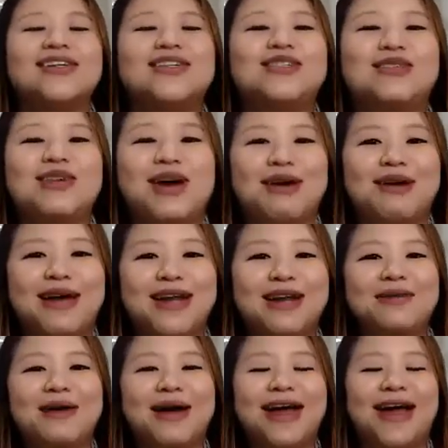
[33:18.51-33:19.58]
So
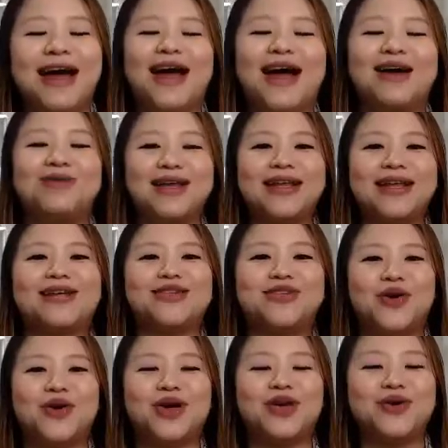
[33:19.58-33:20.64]
anyway, I really
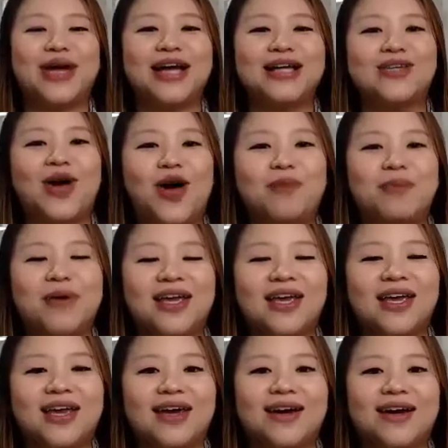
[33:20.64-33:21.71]
enjoy you guys all being
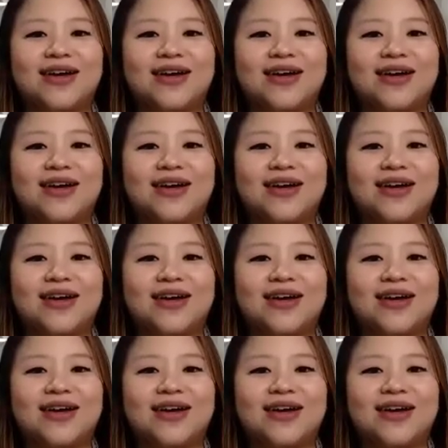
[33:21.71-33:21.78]
here.